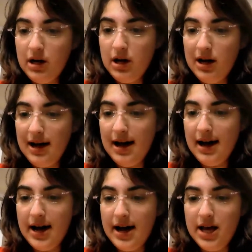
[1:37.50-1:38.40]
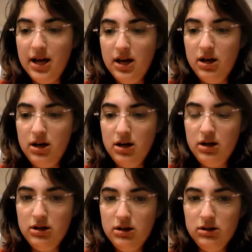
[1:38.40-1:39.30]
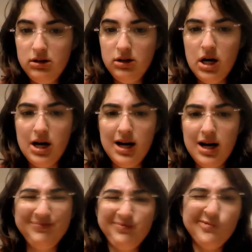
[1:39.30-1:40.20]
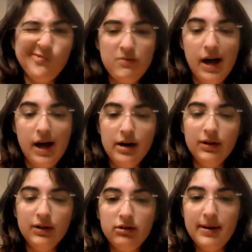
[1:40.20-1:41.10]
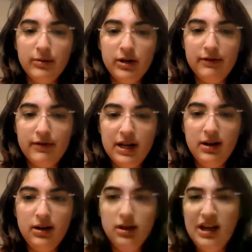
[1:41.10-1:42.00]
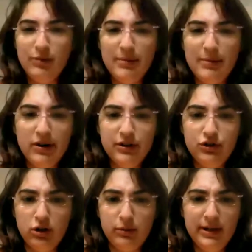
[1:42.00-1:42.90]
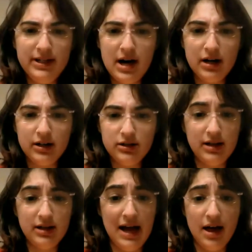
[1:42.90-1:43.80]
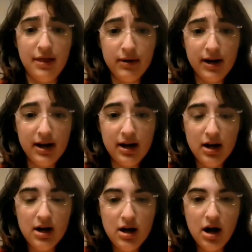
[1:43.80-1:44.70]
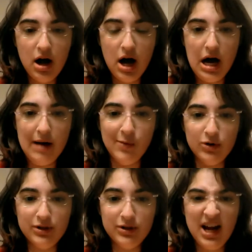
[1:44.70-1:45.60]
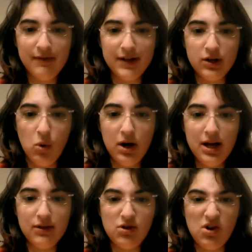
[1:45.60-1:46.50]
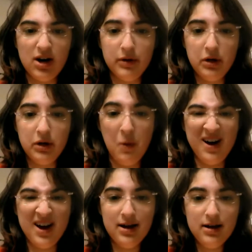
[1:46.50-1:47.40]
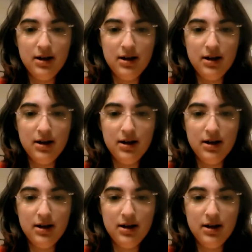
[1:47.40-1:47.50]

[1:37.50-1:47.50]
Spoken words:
I I don't really remember if my parents took me to doctors at 3, or just kind of ignored it and thought it would go away.